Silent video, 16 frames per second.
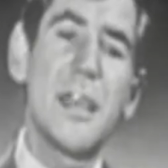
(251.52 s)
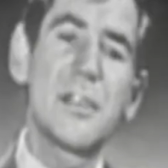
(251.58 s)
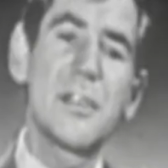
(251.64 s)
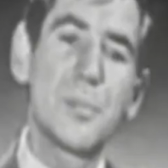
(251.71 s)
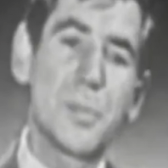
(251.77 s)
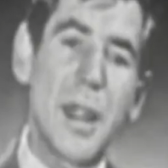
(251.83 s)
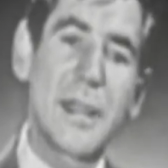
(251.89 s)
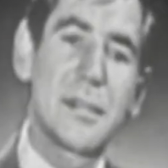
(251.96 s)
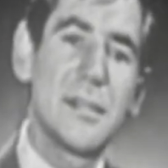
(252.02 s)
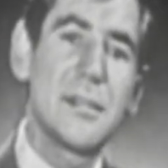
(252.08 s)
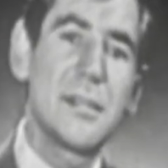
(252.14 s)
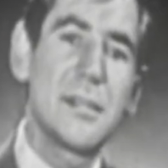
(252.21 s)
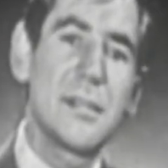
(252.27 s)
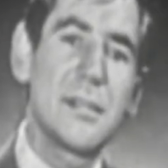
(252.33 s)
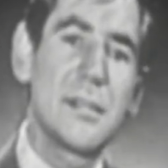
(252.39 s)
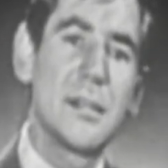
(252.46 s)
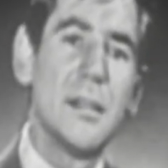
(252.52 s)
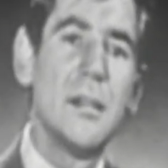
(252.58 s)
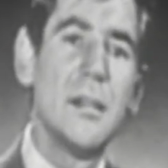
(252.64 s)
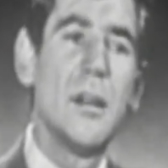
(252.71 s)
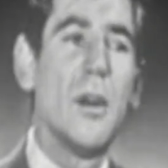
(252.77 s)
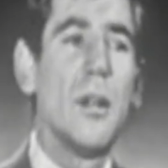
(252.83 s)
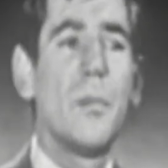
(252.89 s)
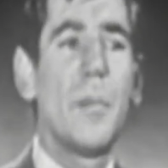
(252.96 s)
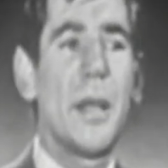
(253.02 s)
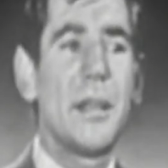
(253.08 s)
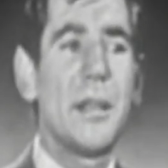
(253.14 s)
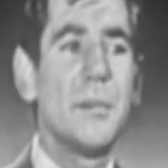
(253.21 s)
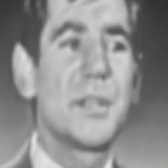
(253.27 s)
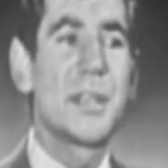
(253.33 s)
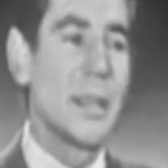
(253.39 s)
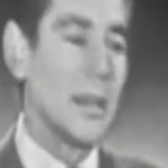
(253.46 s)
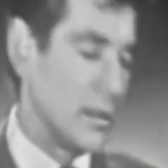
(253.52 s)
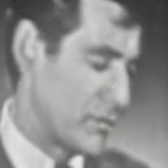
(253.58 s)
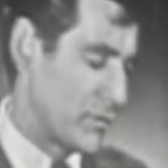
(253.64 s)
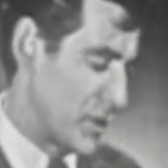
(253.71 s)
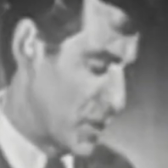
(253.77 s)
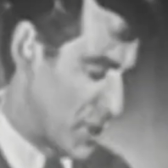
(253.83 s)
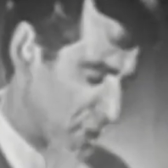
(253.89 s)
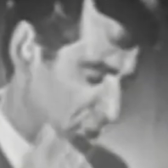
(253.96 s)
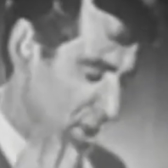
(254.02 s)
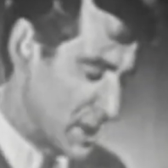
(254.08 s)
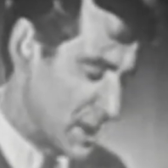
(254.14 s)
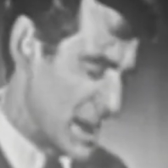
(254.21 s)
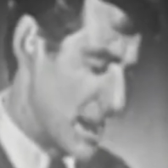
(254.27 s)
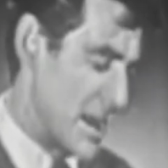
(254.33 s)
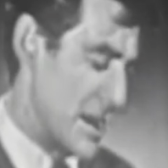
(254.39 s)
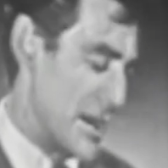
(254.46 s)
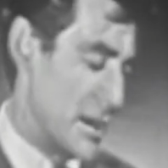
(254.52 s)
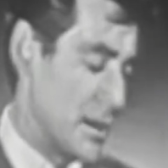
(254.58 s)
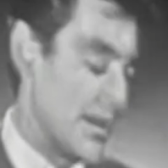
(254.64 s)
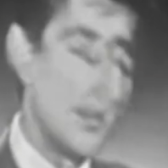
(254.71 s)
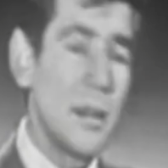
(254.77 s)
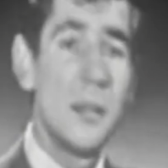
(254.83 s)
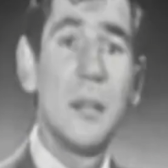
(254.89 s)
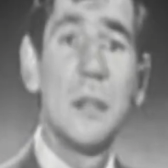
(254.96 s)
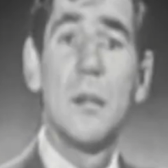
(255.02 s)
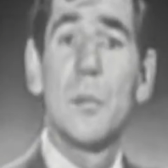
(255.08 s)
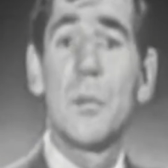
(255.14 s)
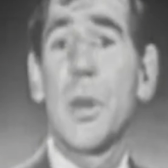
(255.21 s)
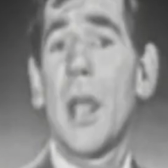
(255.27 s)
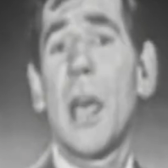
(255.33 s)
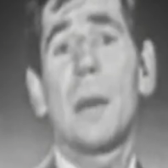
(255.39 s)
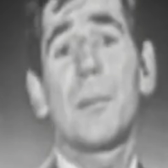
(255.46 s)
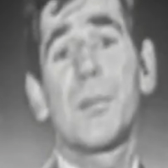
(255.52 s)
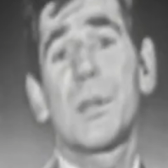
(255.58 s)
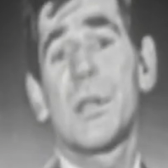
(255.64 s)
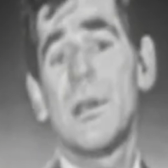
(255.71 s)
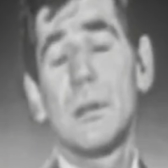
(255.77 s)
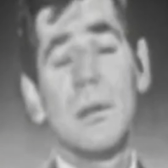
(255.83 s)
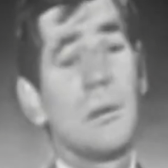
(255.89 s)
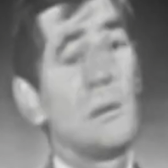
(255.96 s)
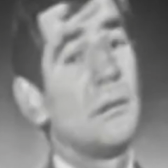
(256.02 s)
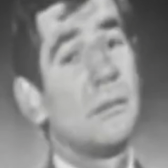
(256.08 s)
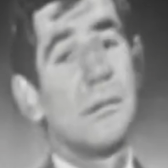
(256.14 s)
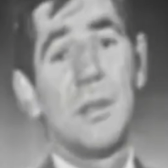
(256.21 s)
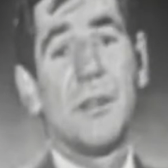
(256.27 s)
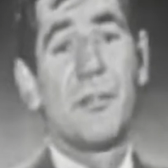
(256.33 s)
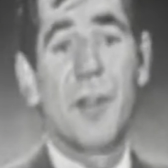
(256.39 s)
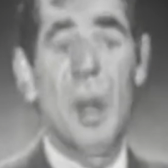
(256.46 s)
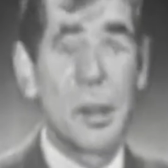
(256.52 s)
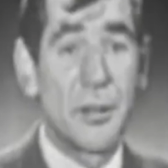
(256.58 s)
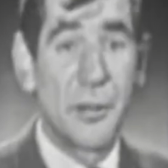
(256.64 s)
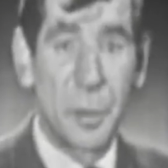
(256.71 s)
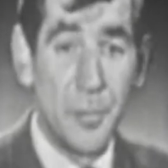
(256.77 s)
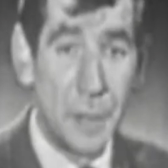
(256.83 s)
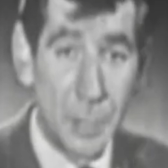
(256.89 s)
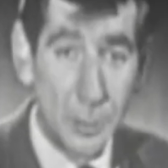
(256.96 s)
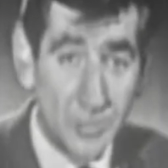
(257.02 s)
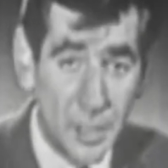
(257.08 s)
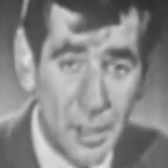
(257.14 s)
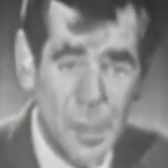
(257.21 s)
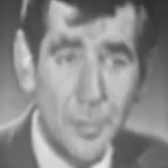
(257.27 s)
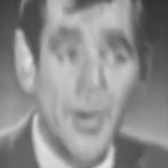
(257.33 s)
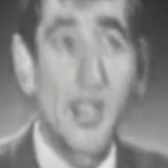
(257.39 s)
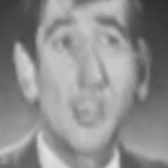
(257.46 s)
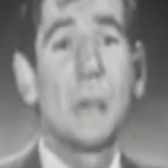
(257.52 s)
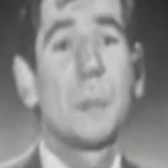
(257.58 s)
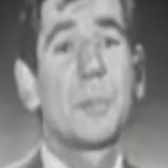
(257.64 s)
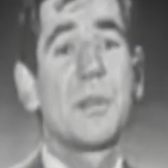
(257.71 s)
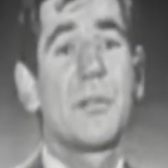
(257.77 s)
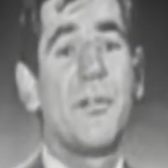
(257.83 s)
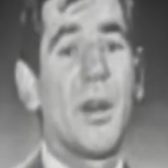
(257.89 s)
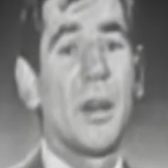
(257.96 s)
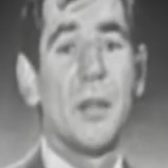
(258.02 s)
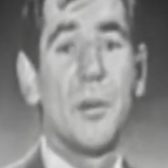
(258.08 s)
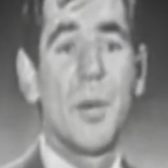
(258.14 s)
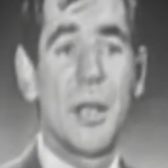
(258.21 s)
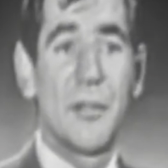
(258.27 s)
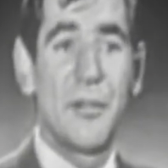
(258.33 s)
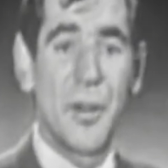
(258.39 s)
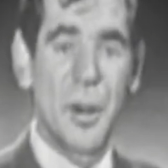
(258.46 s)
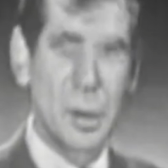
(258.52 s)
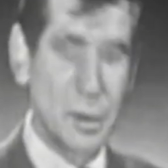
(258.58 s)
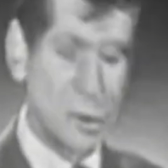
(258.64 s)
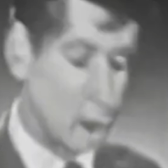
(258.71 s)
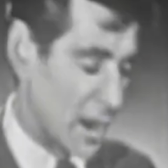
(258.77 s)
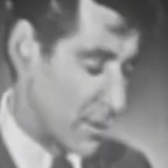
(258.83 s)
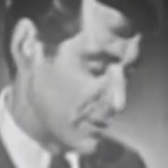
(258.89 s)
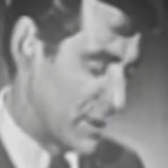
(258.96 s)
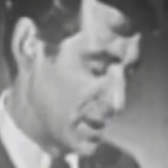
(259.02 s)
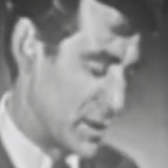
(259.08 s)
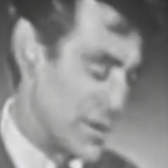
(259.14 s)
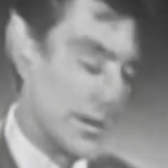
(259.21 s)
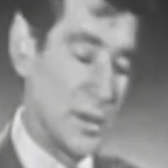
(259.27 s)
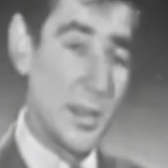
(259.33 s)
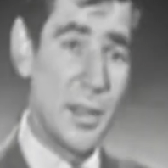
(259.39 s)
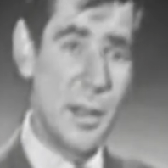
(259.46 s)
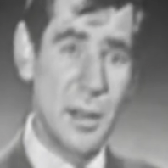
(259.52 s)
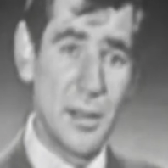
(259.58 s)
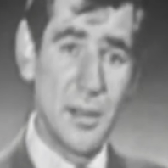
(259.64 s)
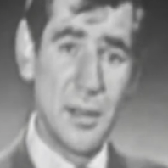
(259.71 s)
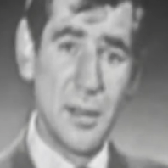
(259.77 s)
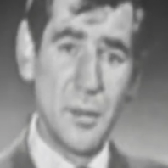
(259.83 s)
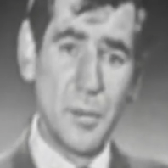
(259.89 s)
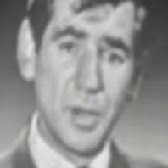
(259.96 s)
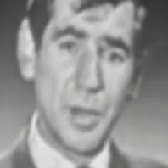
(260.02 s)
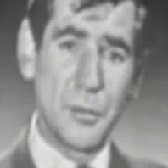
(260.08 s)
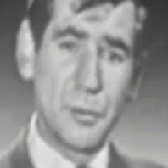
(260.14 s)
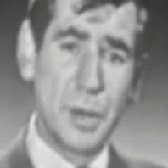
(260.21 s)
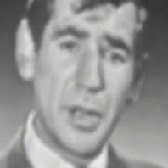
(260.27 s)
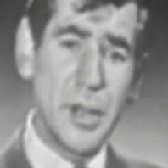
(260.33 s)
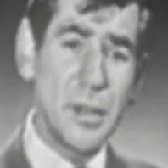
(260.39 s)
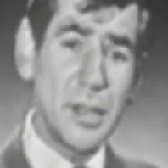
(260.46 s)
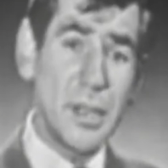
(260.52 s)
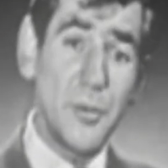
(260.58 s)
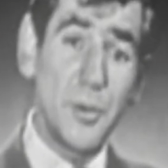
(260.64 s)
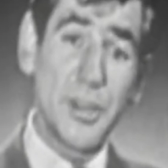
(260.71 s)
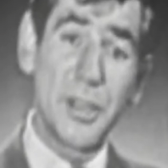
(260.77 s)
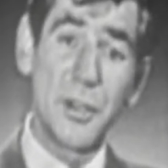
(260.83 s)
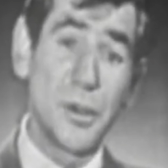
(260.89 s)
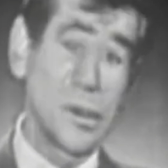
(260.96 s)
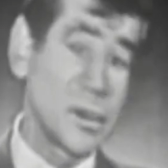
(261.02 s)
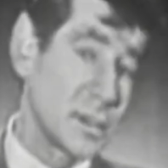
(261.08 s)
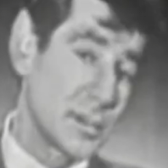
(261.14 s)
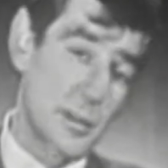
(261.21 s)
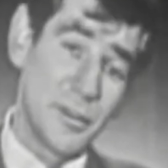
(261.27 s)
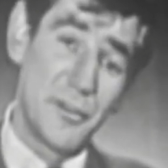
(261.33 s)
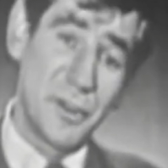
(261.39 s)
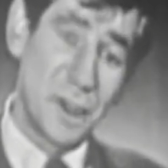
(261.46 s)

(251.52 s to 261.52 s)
has to practice all by himself in thin air, perhaps in front of a mirror, perhaps following a phonograph recording, but rarely with an orchestra